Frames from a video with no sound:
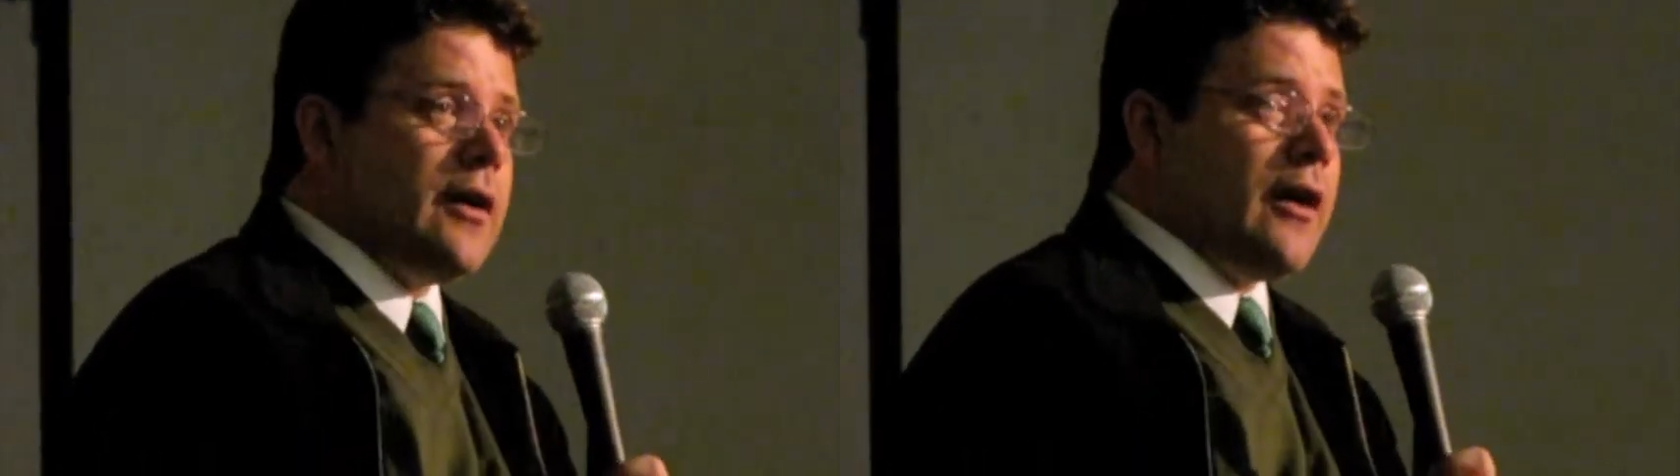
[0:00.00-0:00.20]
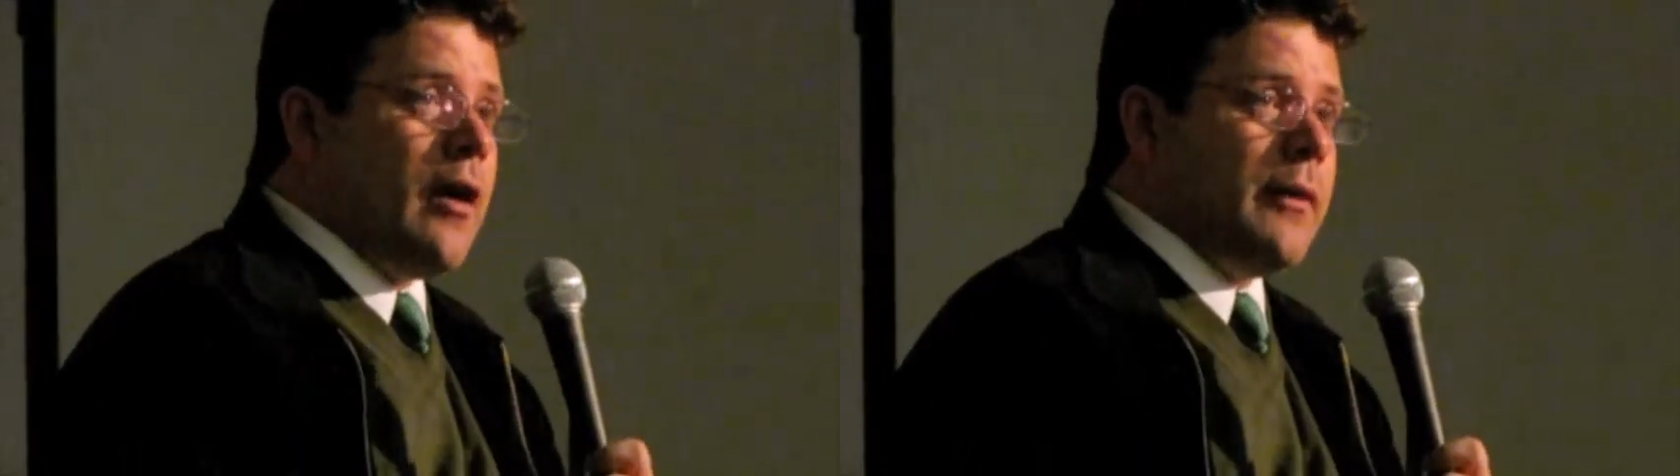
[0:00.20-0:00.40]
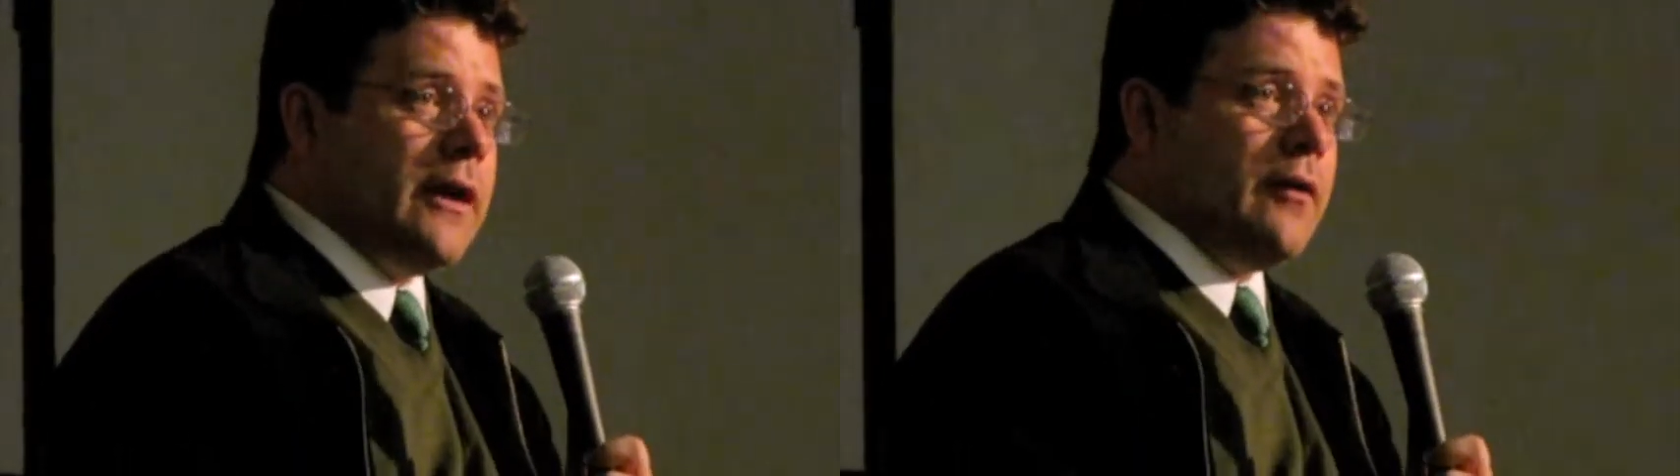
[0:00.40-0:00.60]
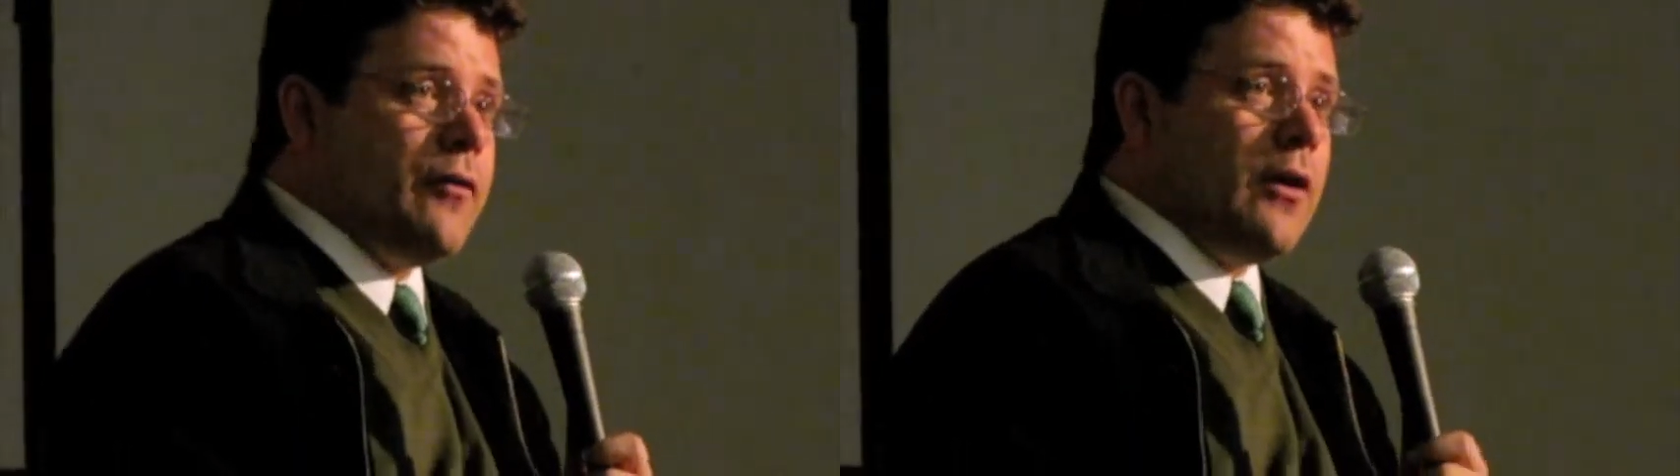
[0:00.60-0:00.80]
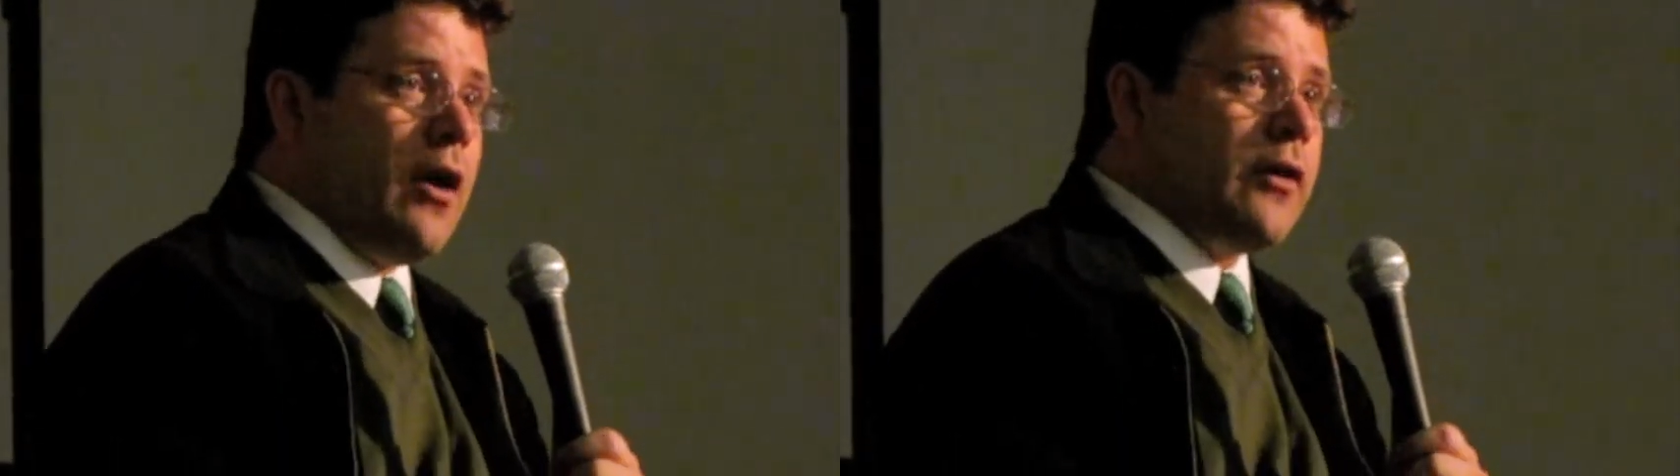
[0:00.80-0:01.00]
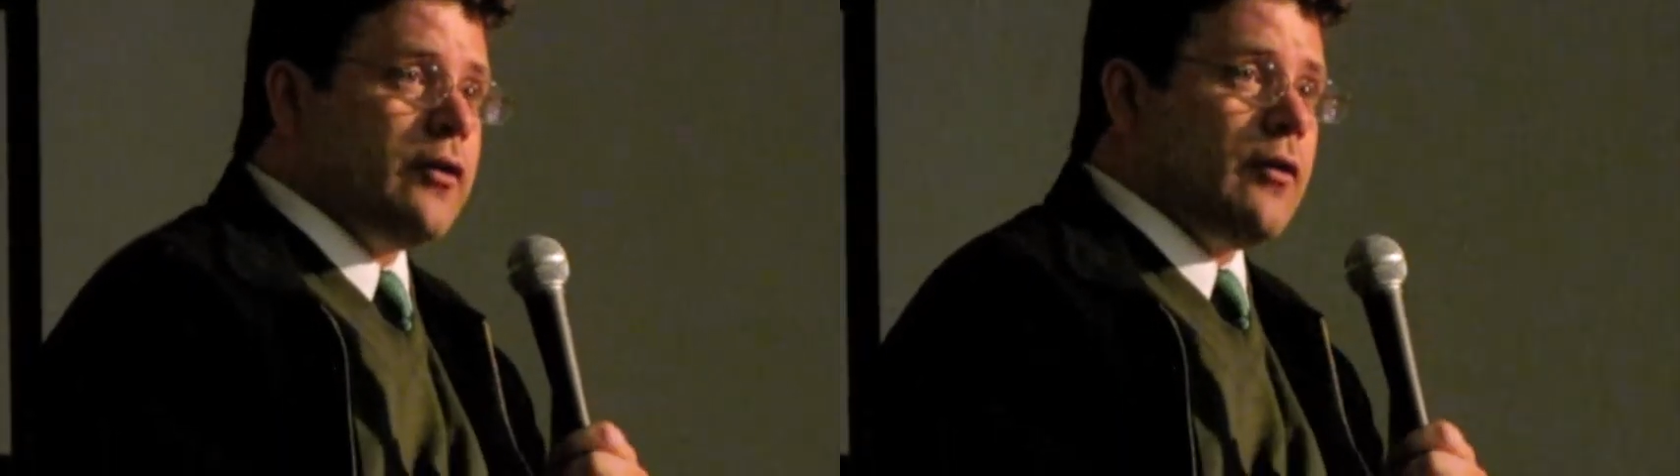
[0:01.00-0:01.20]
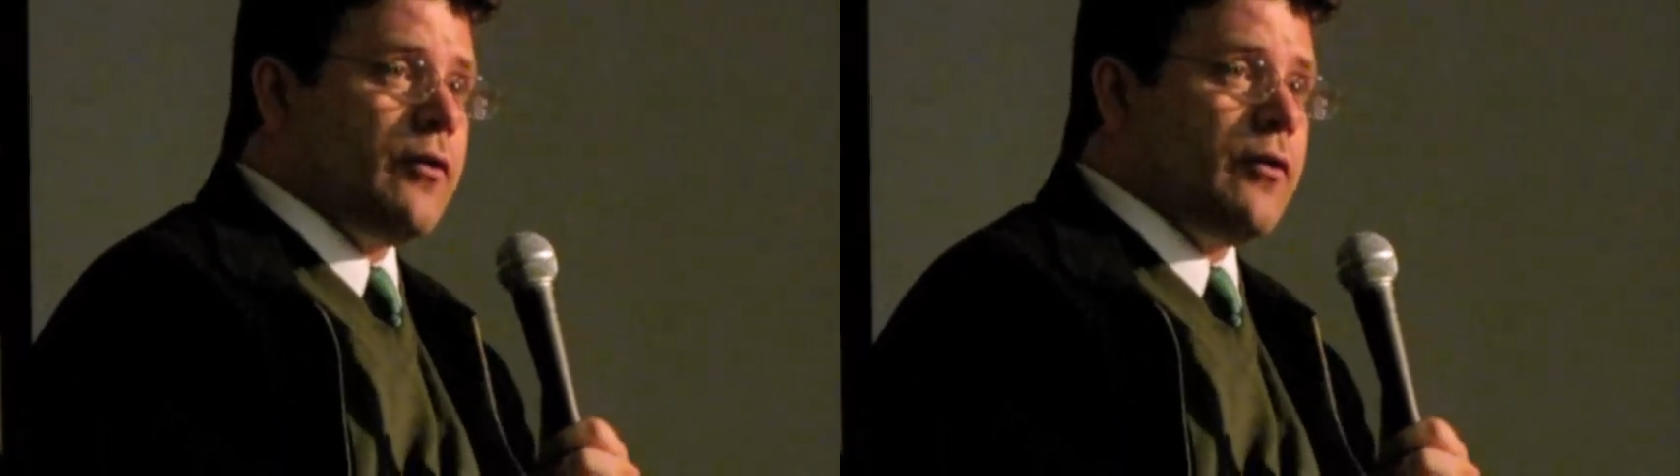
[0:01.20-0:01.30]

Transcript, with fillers: got nominated for an Oscar